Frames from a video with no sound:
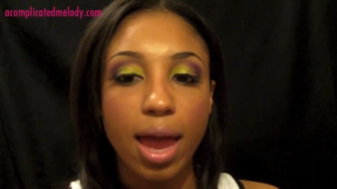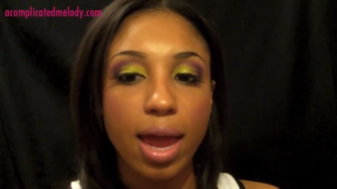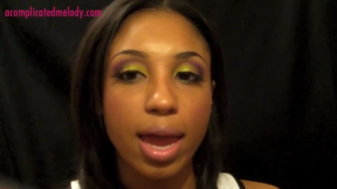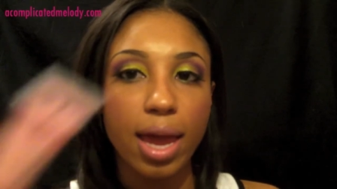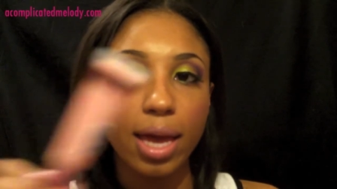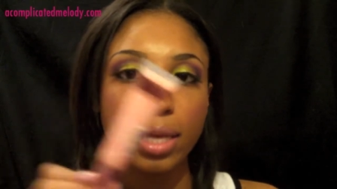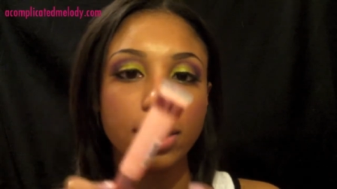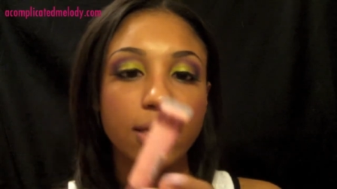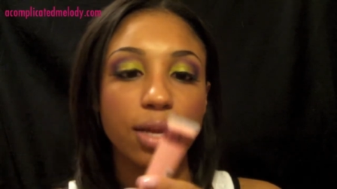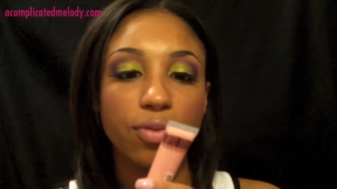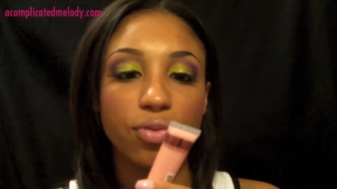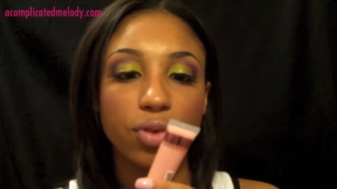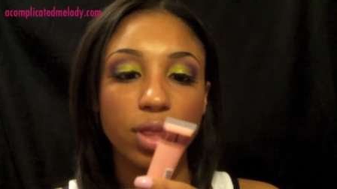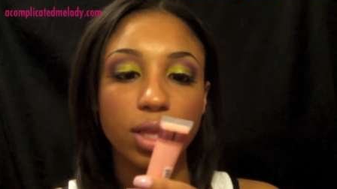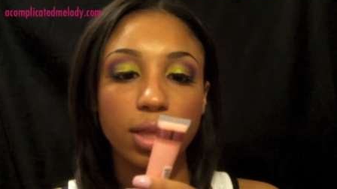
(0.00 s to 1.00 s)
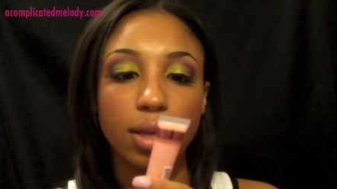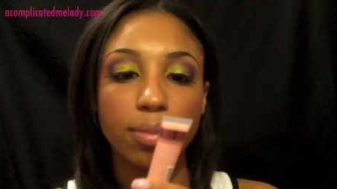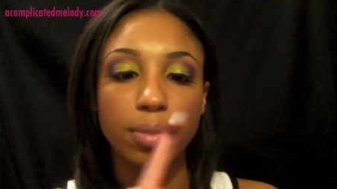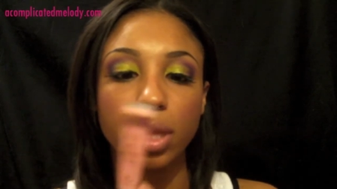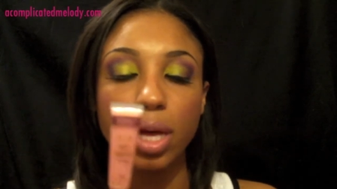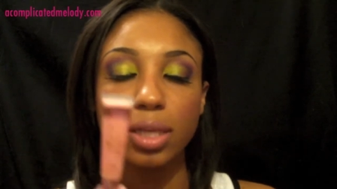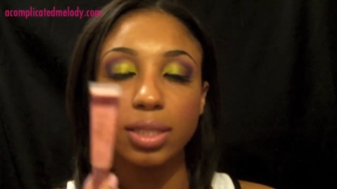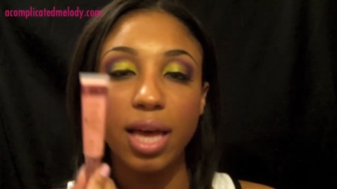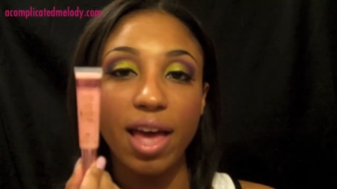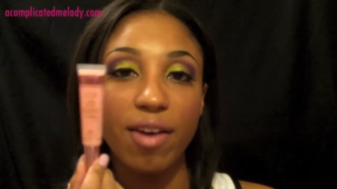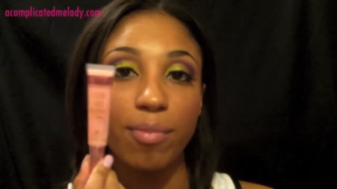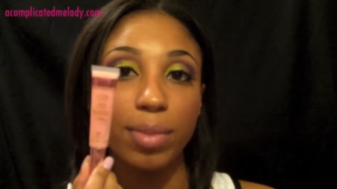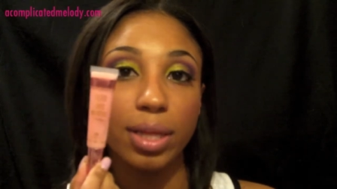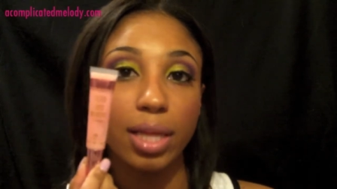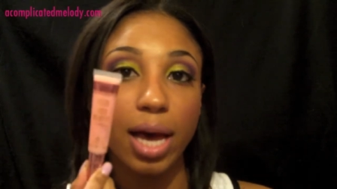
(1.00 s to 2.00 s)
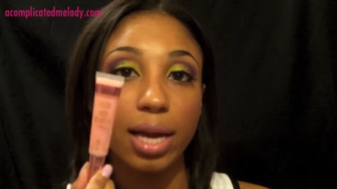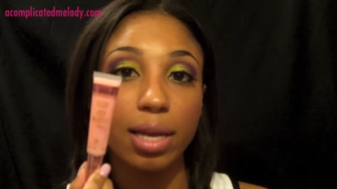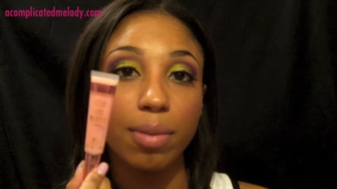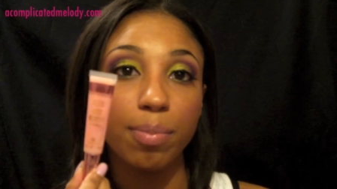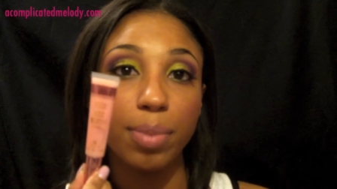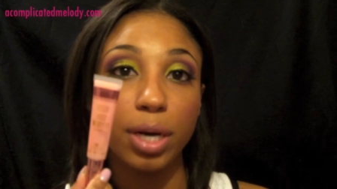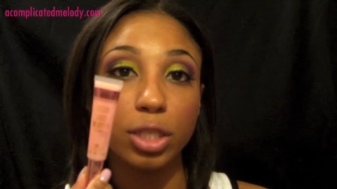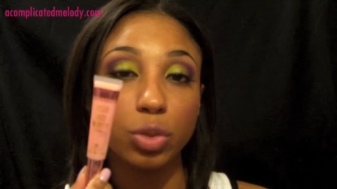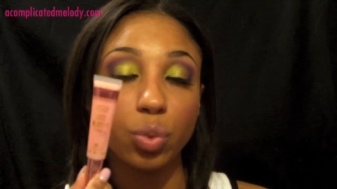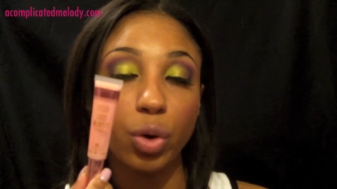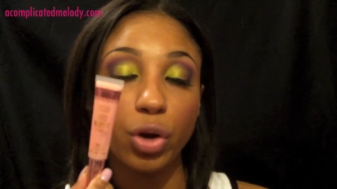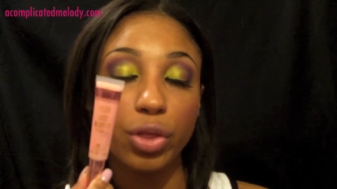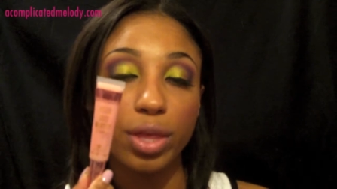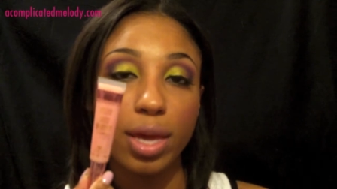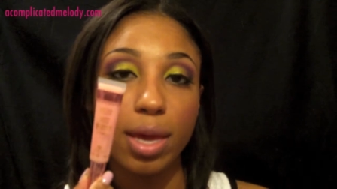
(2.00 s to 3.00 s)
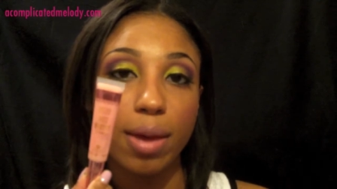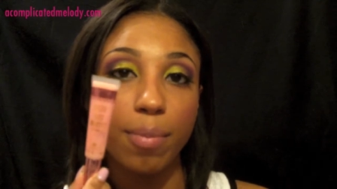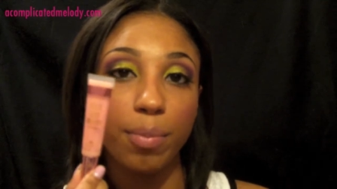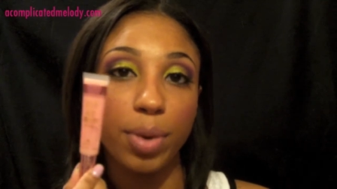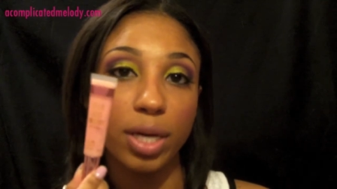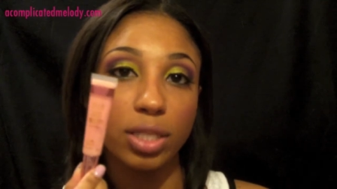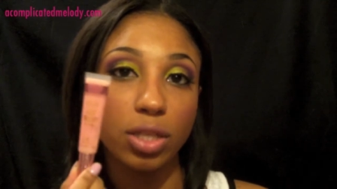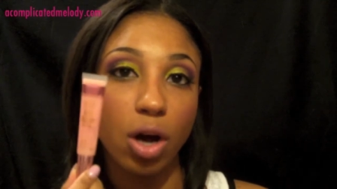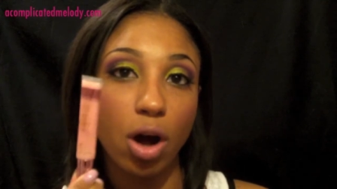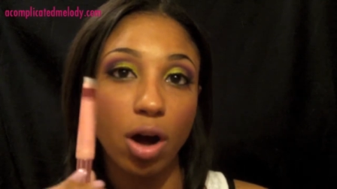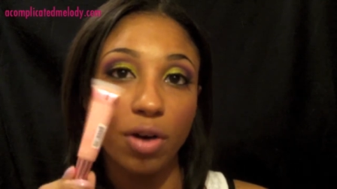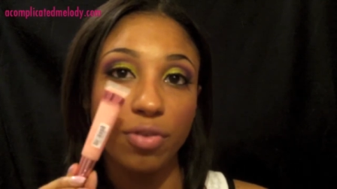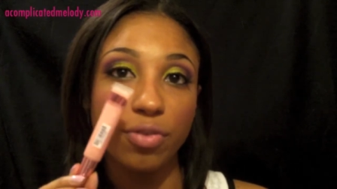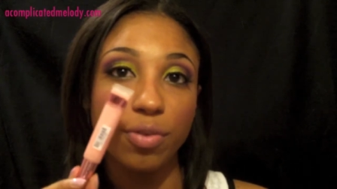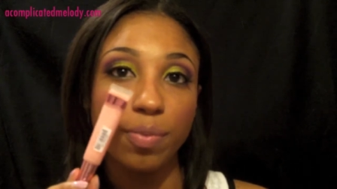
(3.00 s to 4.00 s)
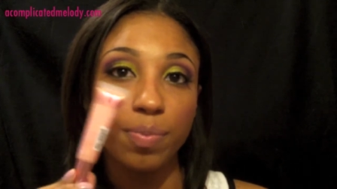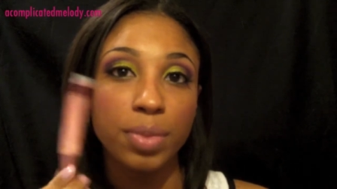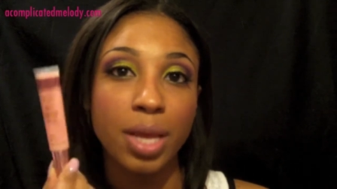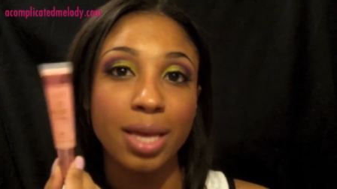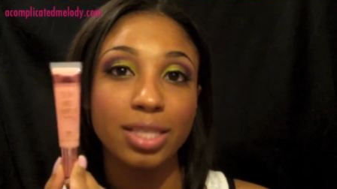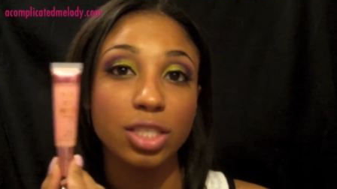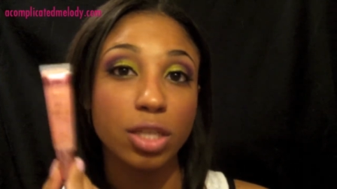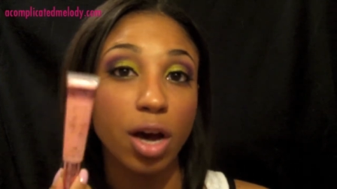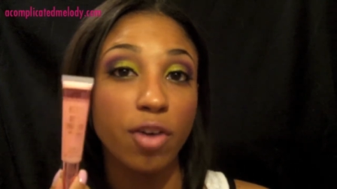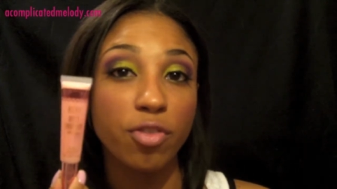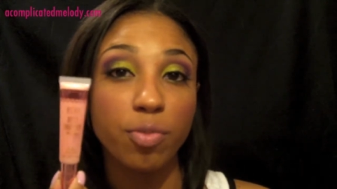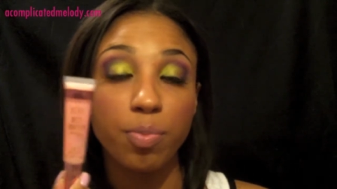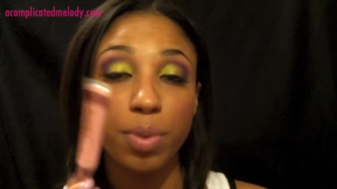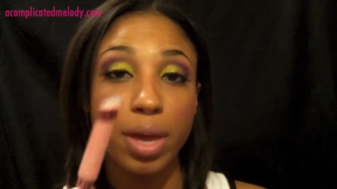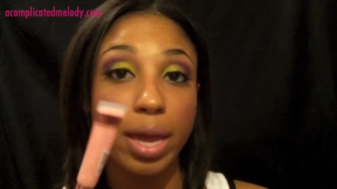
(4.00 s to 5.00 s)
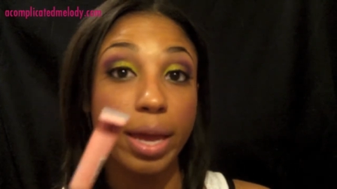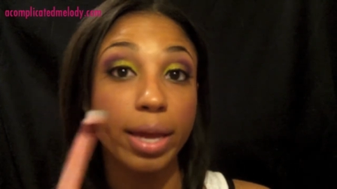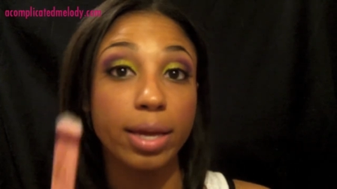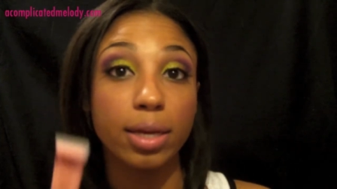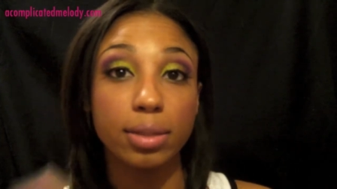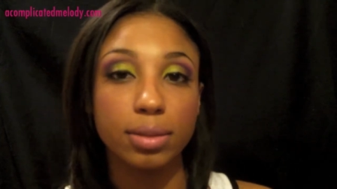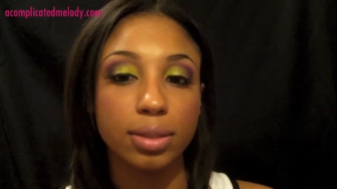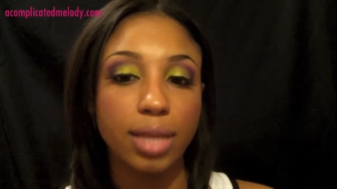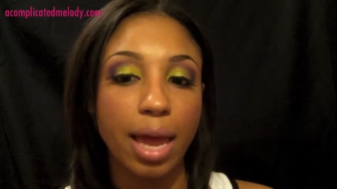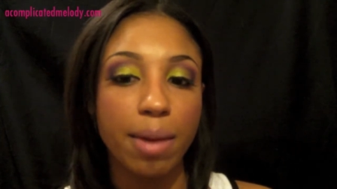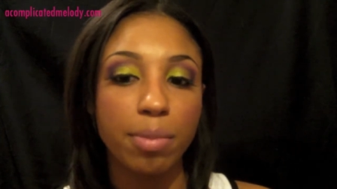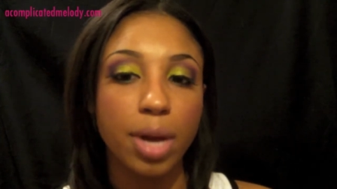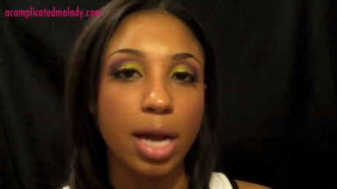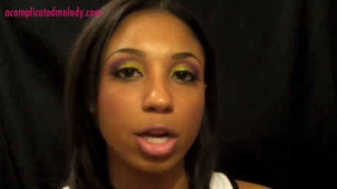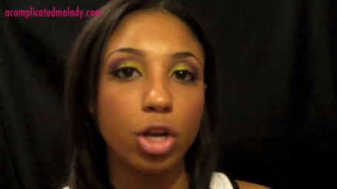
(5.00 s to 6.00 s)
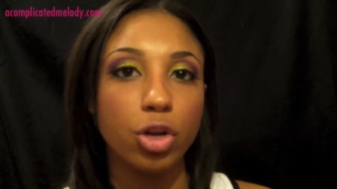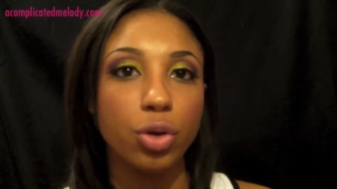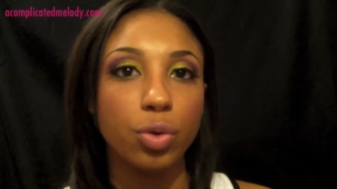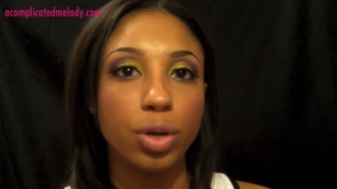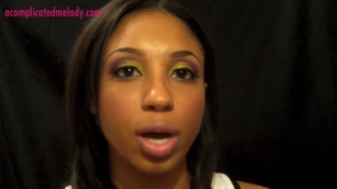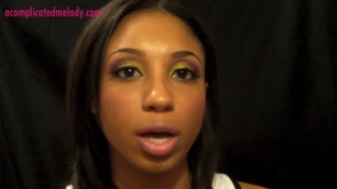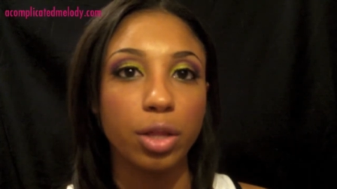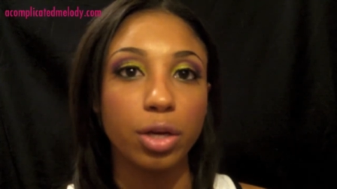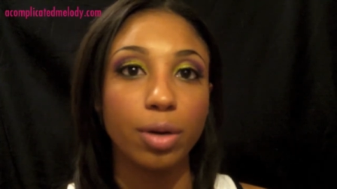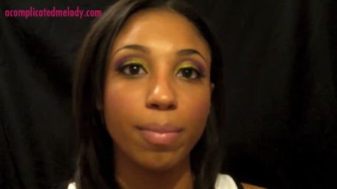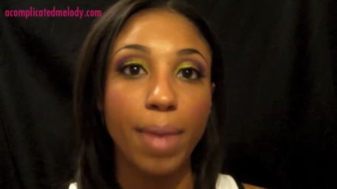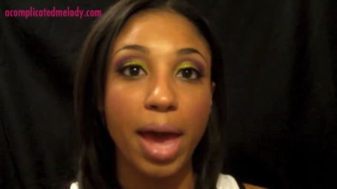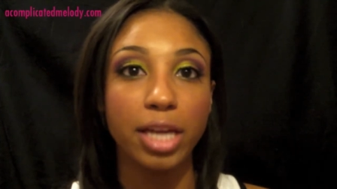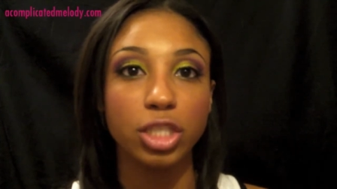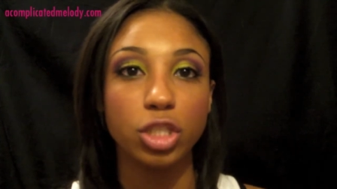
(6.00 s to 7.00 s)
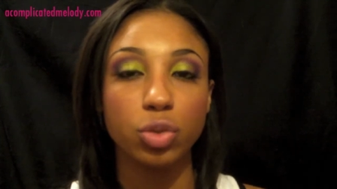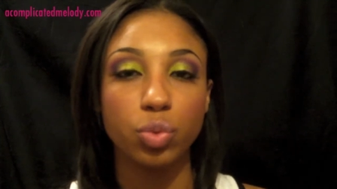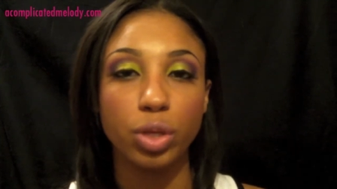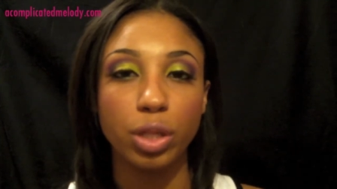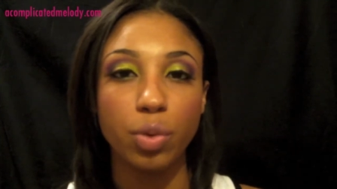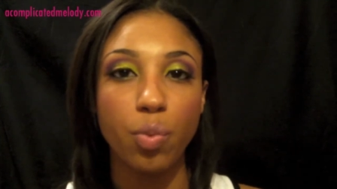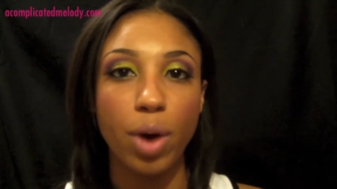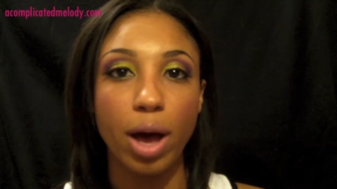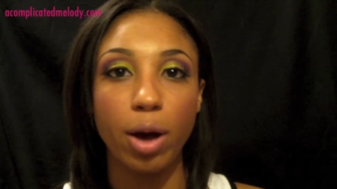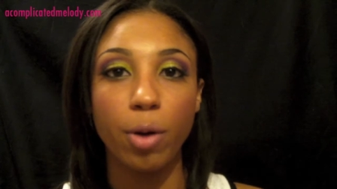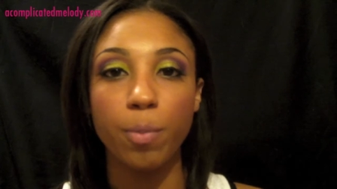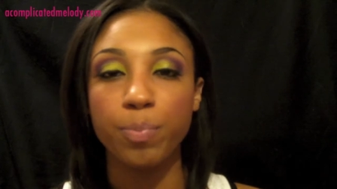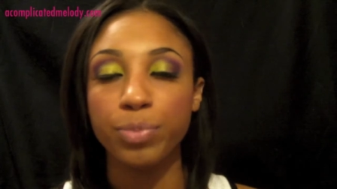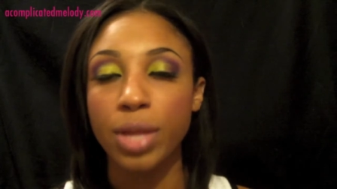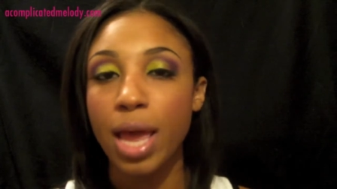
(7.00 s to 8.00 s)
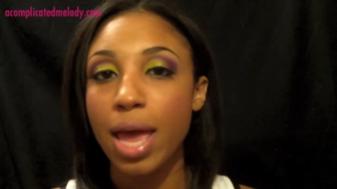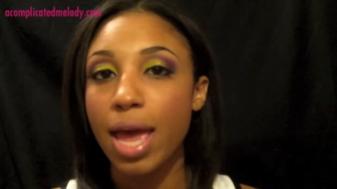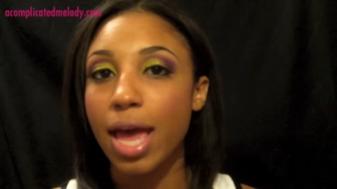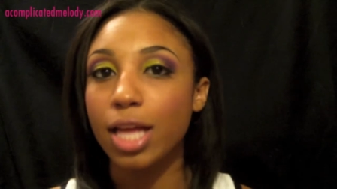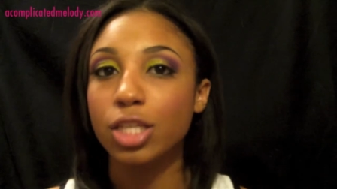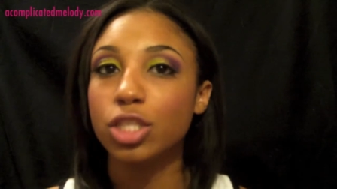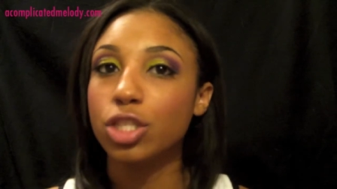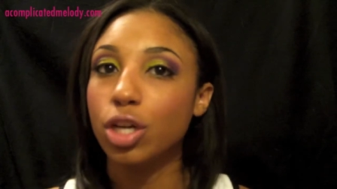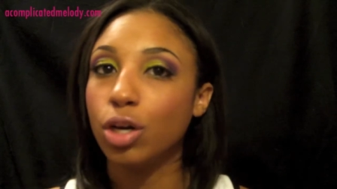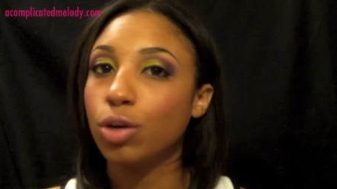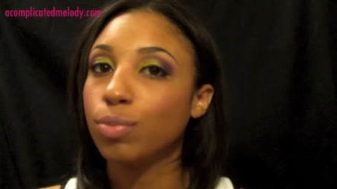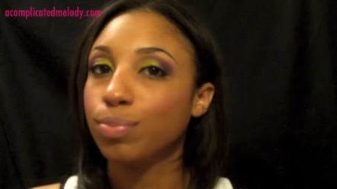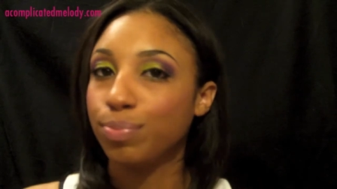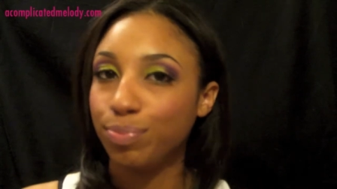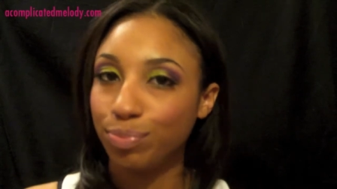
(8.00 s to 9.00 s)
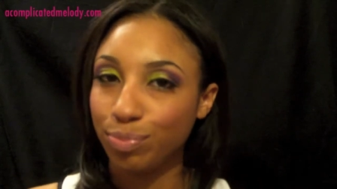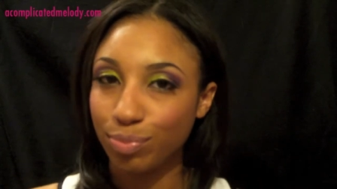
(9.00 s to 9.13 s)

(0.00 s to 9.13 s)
And for the lip gloss, I have Milani Buzzworthy and Buzz Off, soft pink, same kind of nude color, matches really well. And so